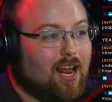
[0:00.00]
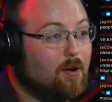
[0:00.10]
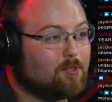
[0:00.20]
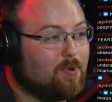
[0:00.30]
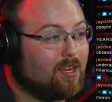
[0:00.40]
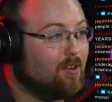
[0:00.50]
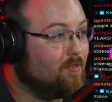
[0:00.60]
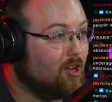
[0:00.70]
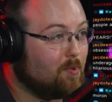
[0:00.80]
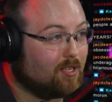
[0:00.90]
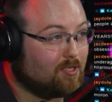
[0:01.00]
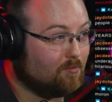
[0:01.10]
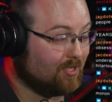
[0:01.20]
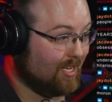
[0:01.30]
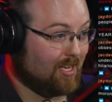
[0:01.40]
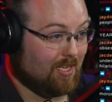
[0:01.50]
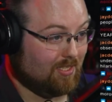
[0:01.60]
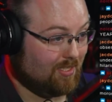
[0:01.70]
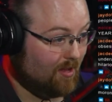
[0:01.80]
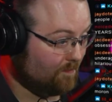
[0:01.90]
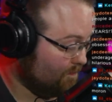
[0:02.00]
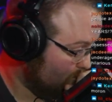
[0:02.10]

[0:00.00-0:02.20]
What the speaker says: I was making a video about some ridiculous stuff.